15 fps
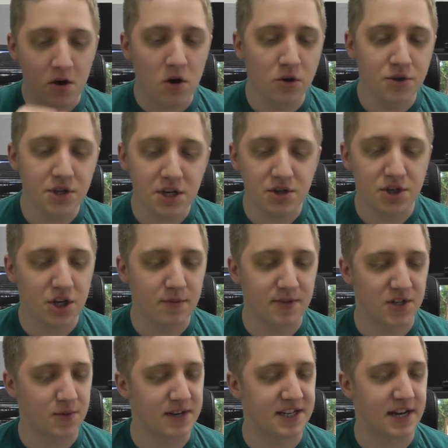on YouTube
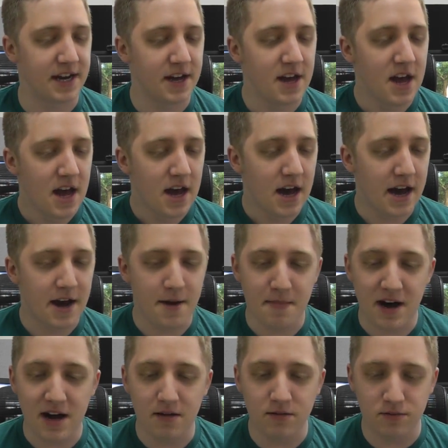and Twitter."
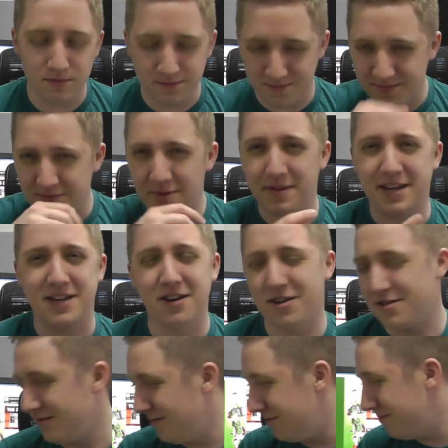oh my
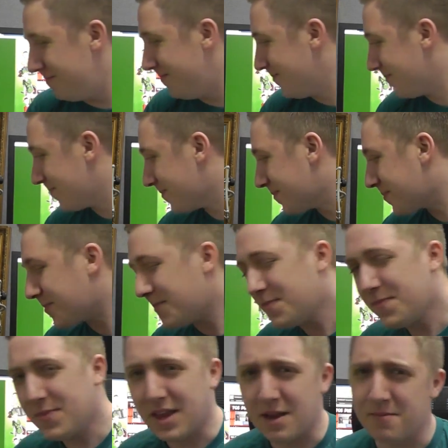god, let
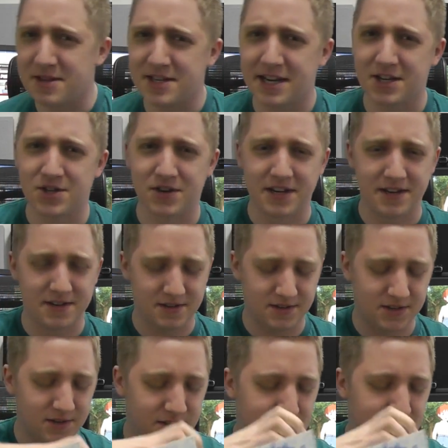me take a drink, 2